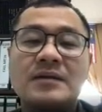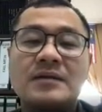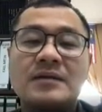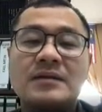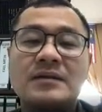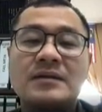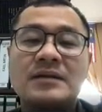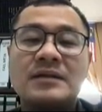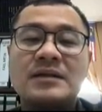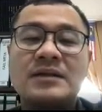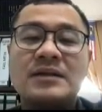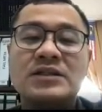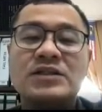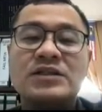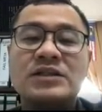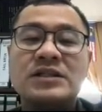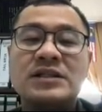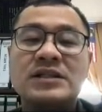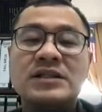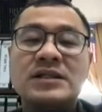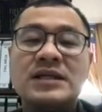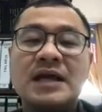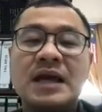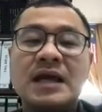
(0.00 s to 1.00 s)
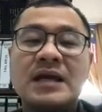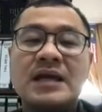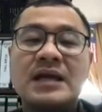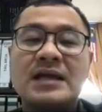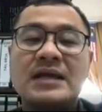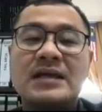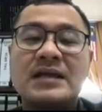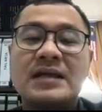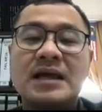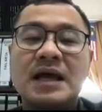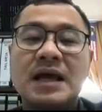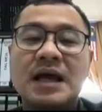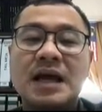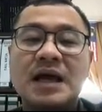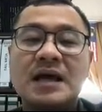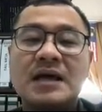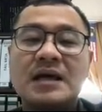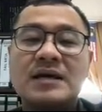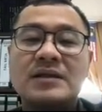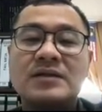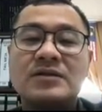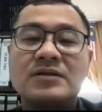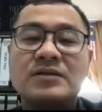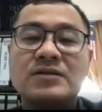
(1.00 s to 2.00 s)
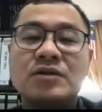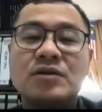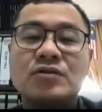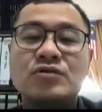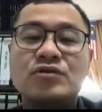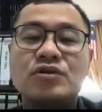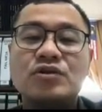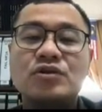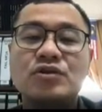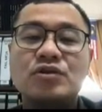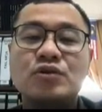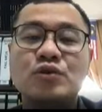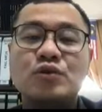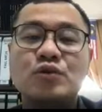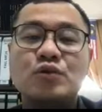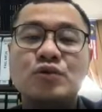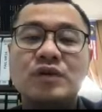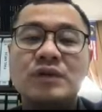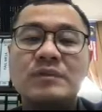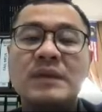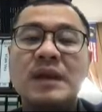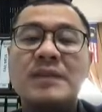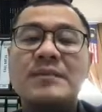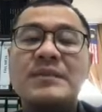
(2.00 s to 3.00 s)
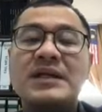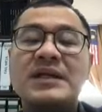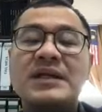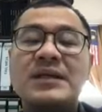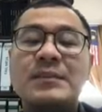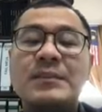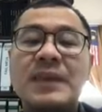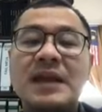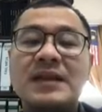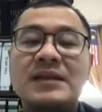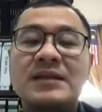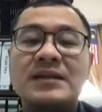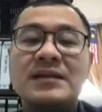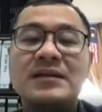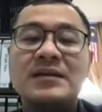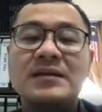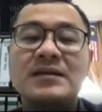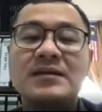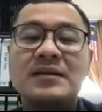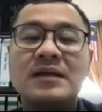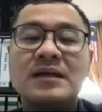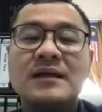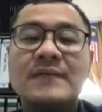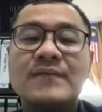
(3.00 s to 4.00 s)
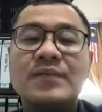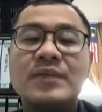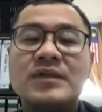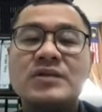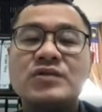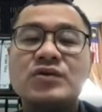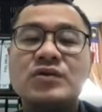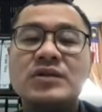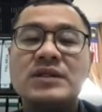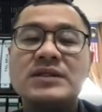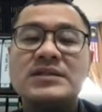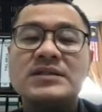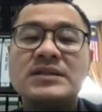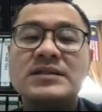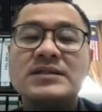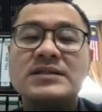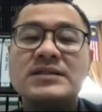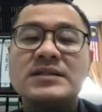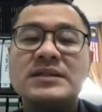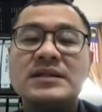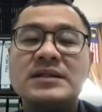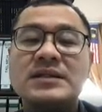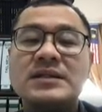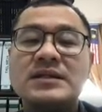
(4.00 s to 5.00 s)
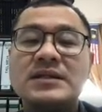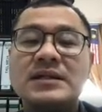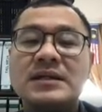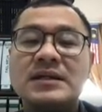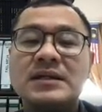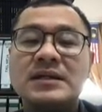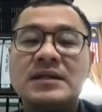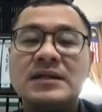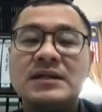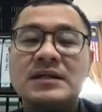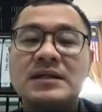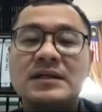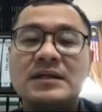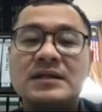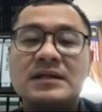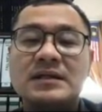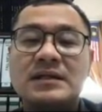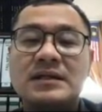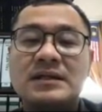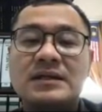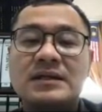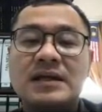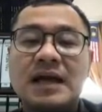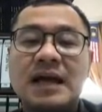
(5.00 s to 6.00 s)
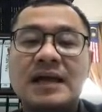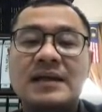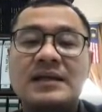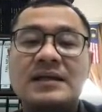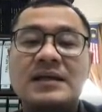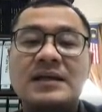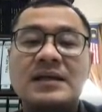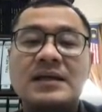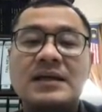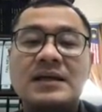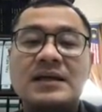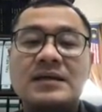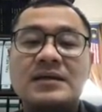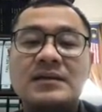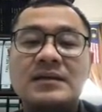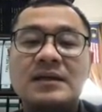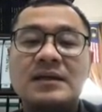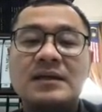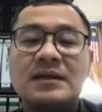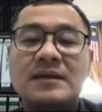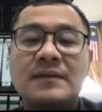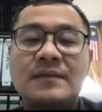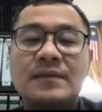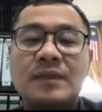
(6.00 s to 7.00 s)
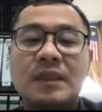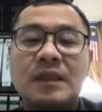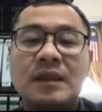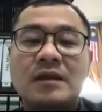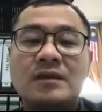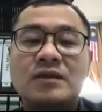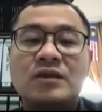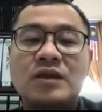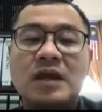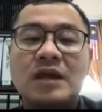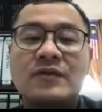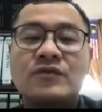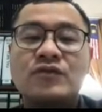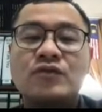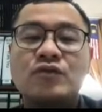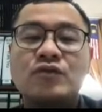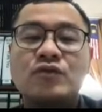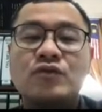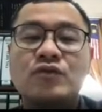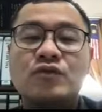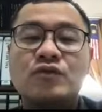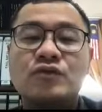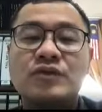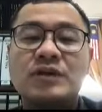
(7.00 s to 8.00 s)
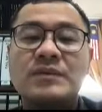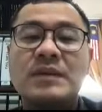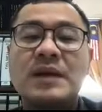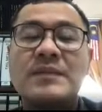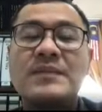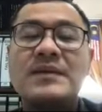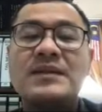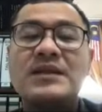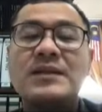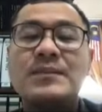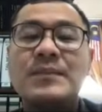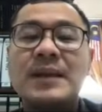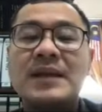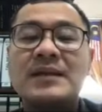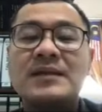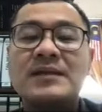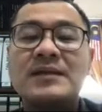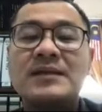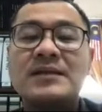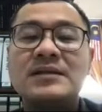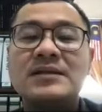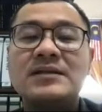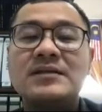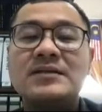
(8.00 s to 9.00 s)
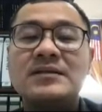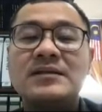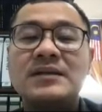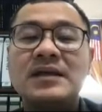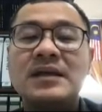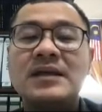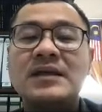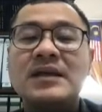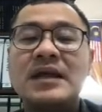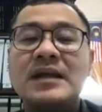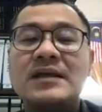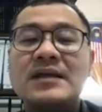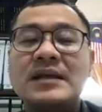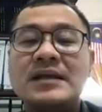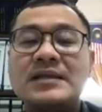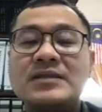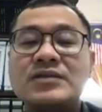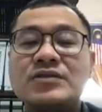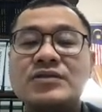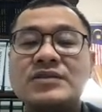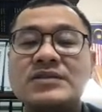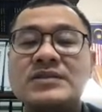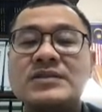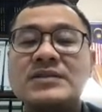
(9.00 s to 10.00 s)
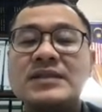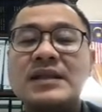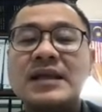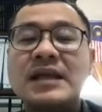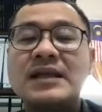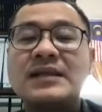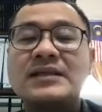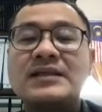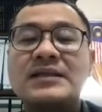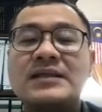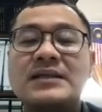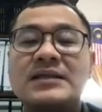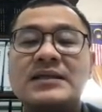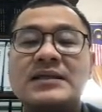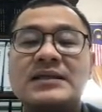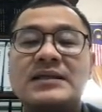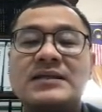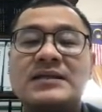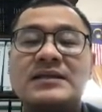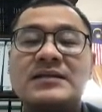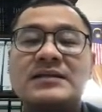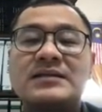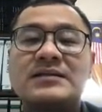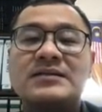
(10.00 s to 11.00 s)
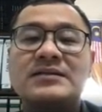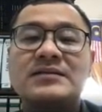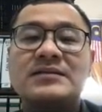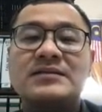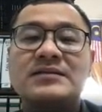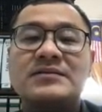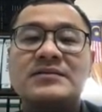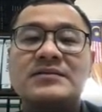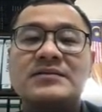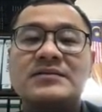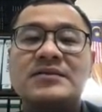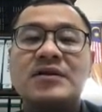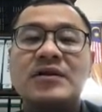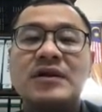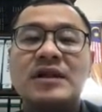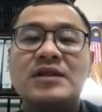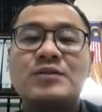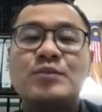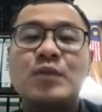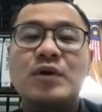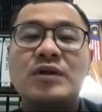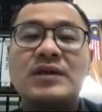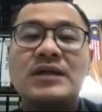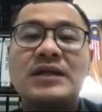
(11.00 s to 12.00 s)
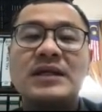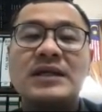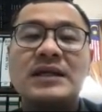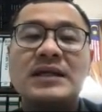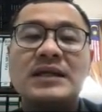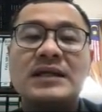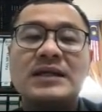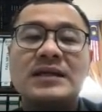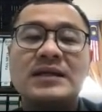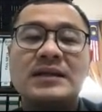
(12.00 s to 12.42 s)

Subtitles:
initially I told you to remember the pattern. Okay, so this is the idea lah. Okay, you have to remember the pattern. Okay, and then you select the corresponding